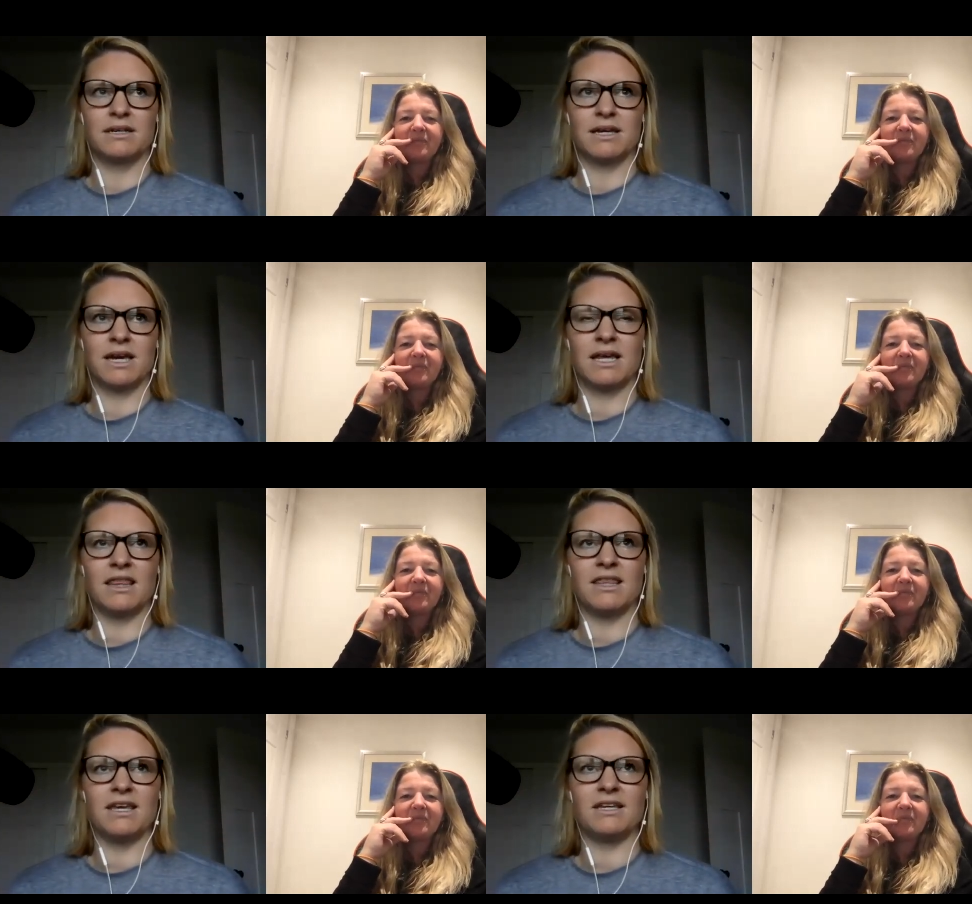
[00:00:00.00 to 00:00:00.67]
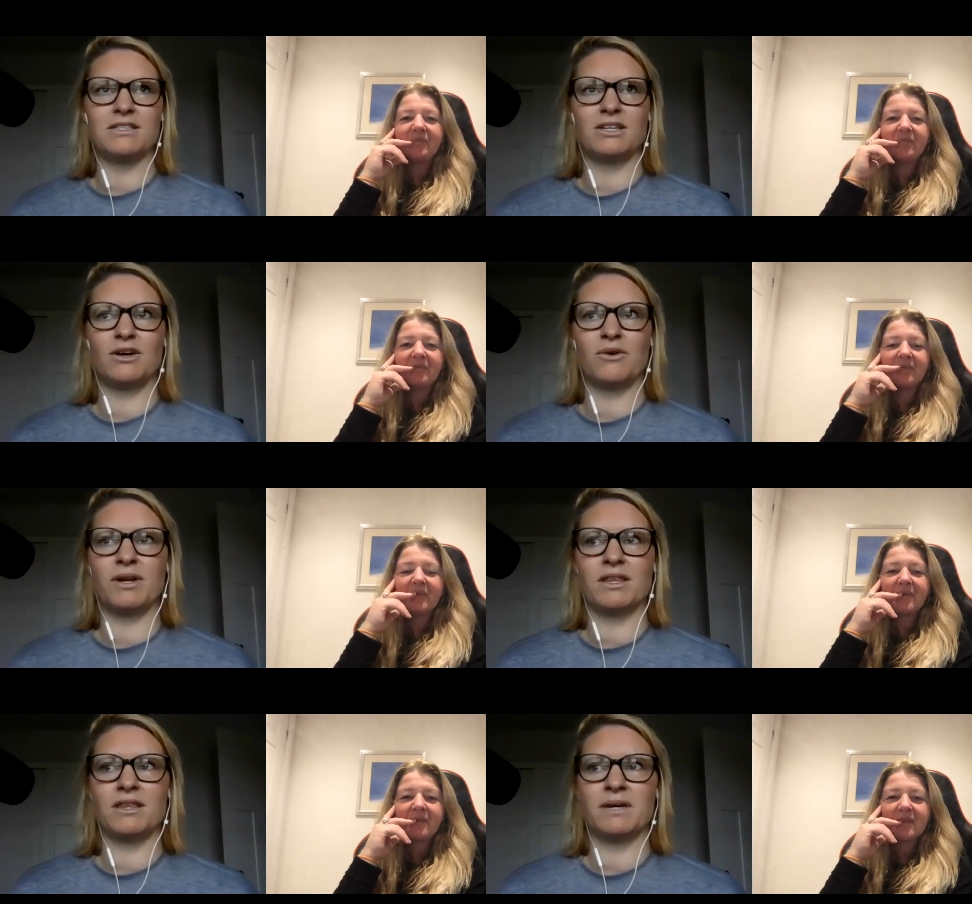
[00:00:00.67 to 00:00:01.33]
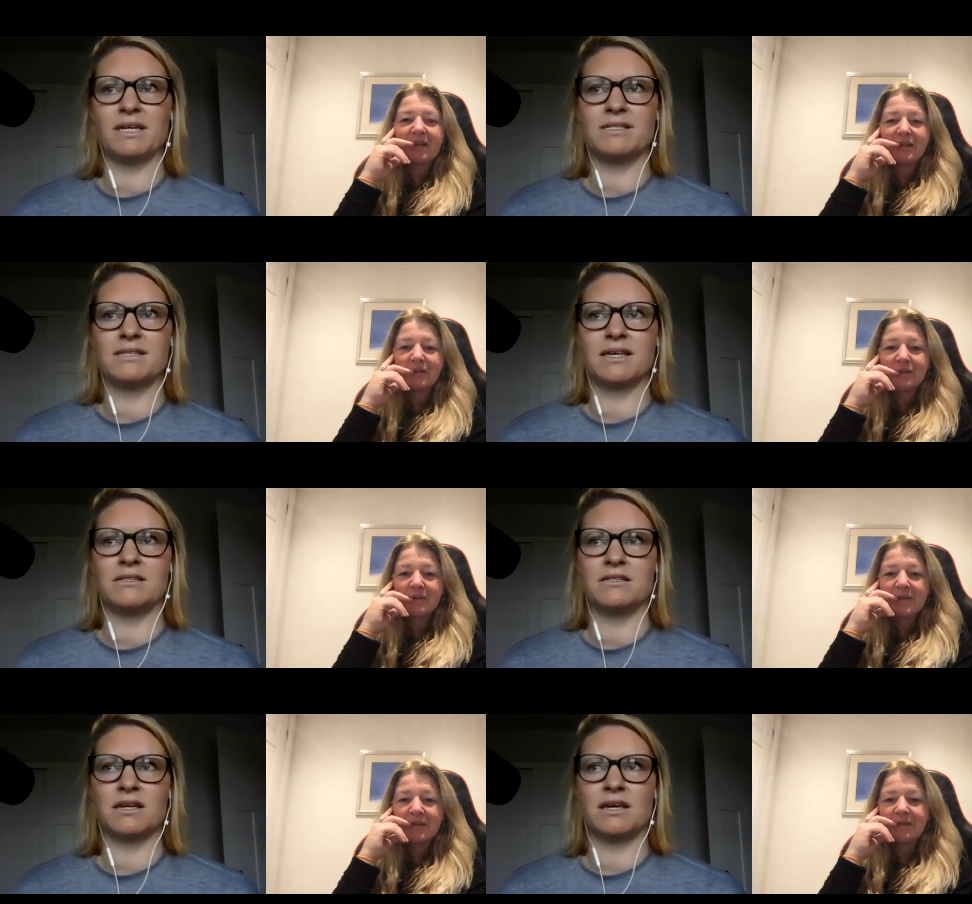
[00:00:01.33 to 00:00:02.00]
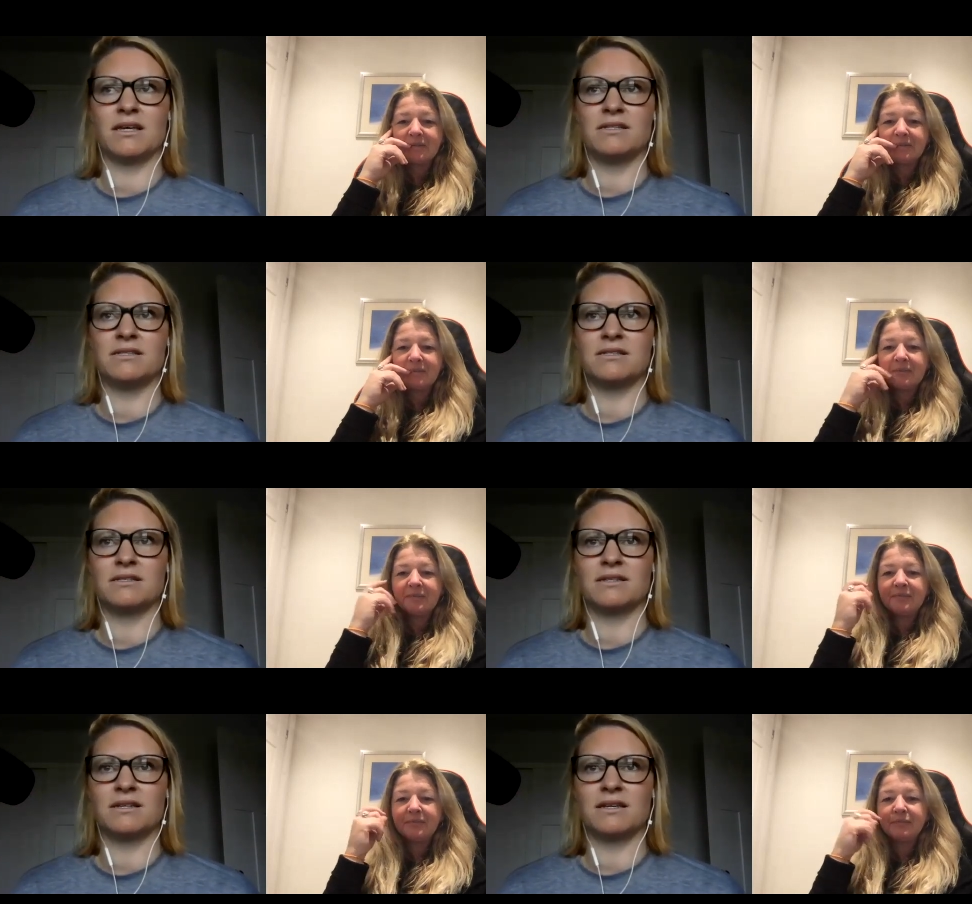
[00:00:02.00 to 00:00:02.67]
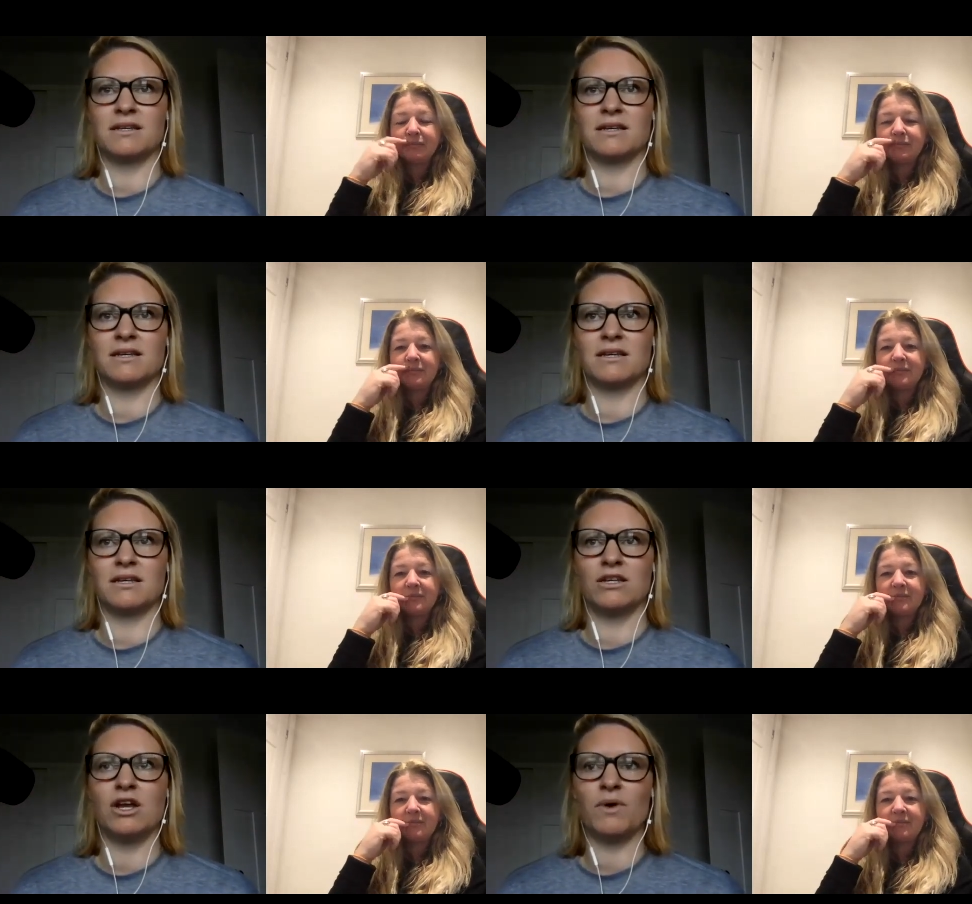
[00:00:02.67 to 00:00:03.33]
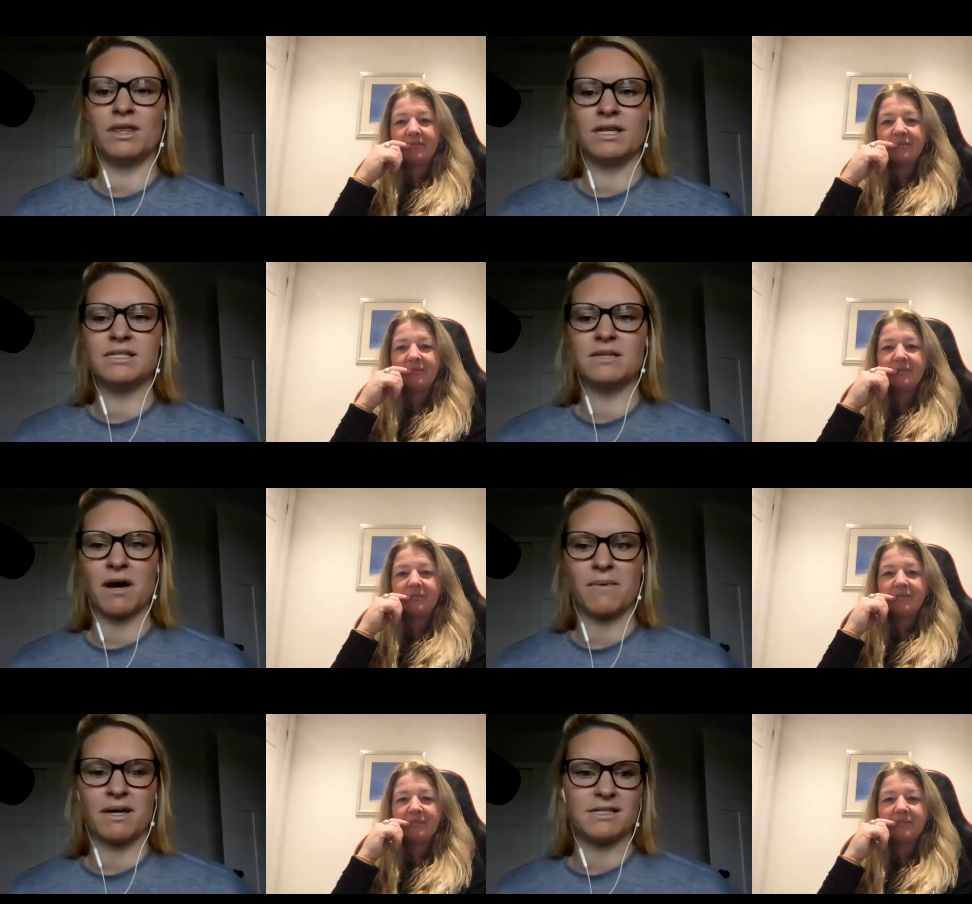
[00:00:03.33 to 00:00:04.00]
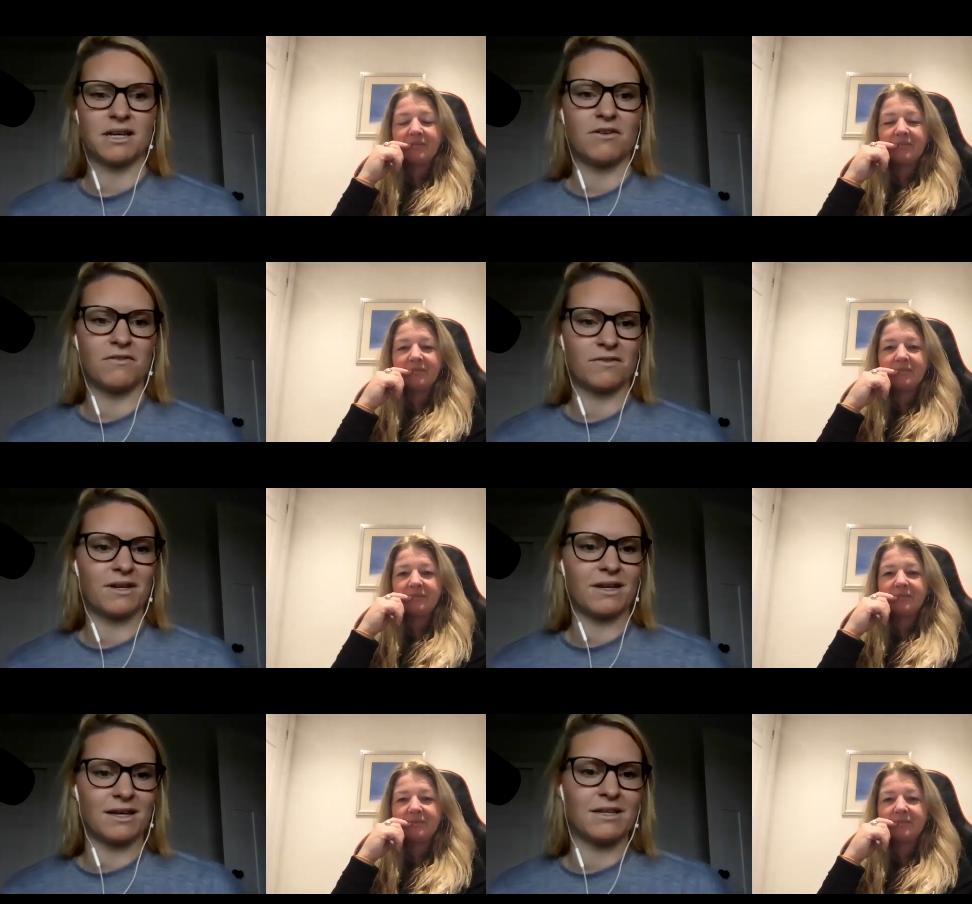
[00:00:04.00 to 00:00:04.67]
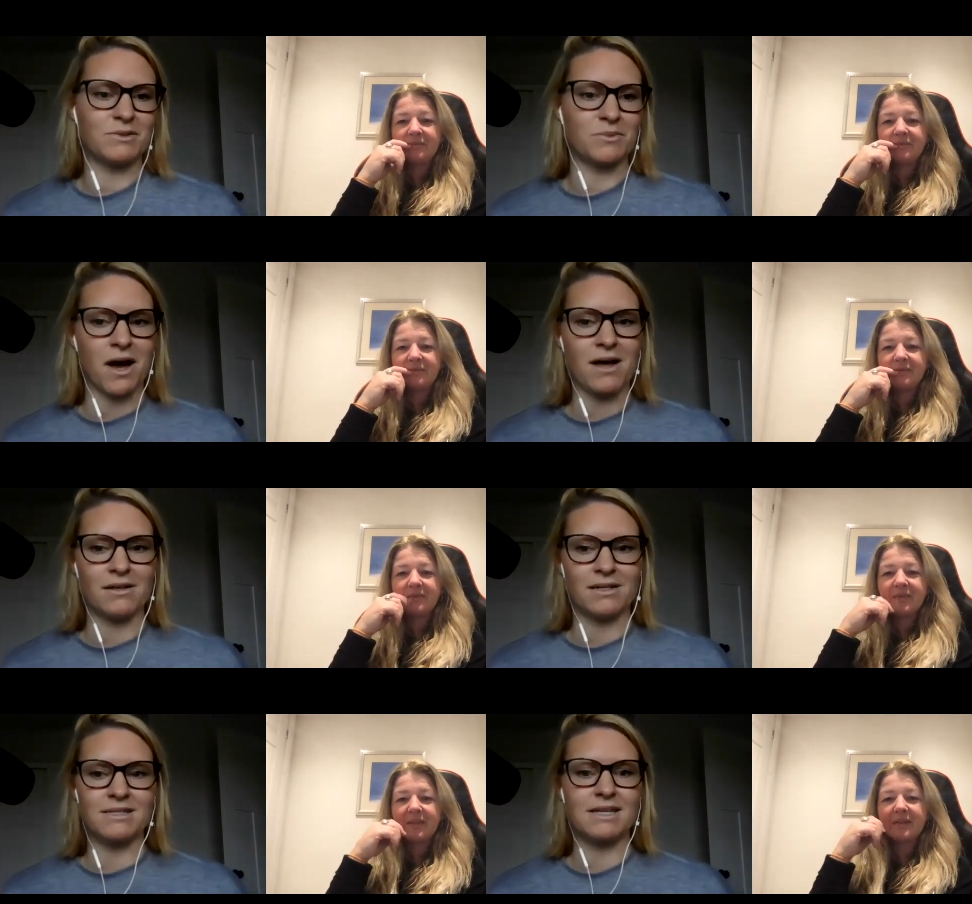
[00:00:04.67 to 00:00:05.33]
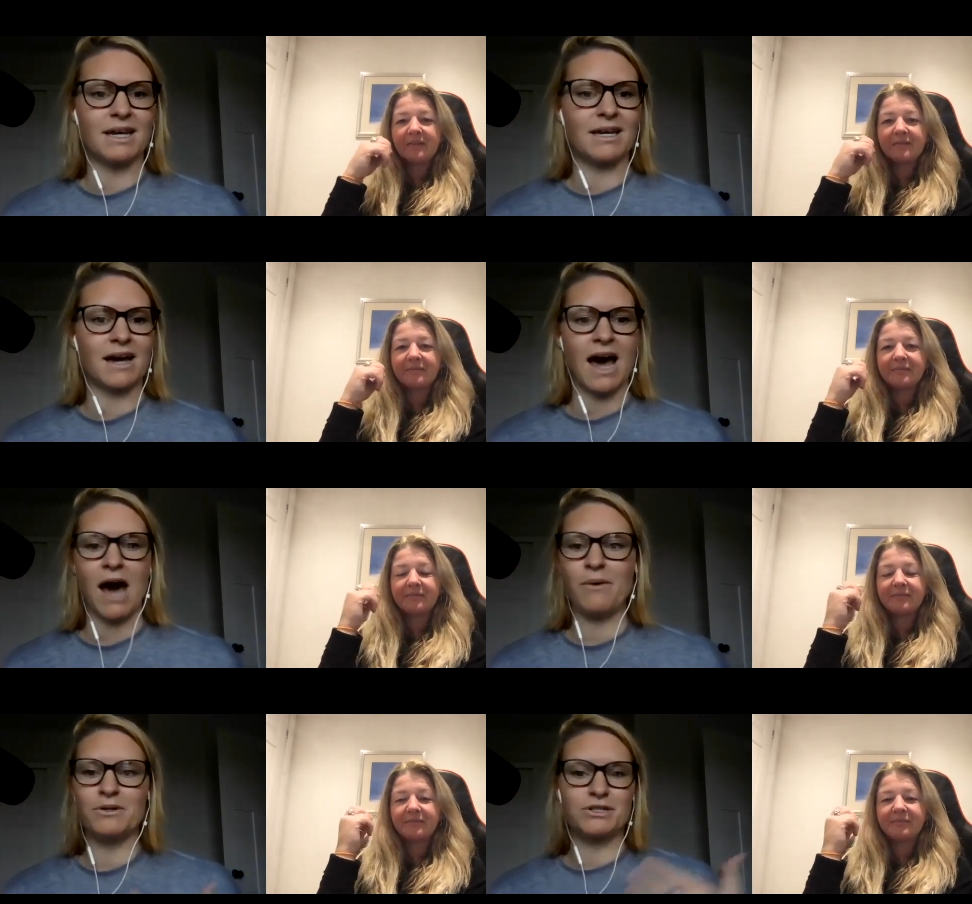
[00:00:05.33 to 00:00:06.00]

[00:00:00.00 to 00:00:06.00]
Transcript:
Speaker 1: and i think you know one of the biggest things is knowing this about myself as well is like i will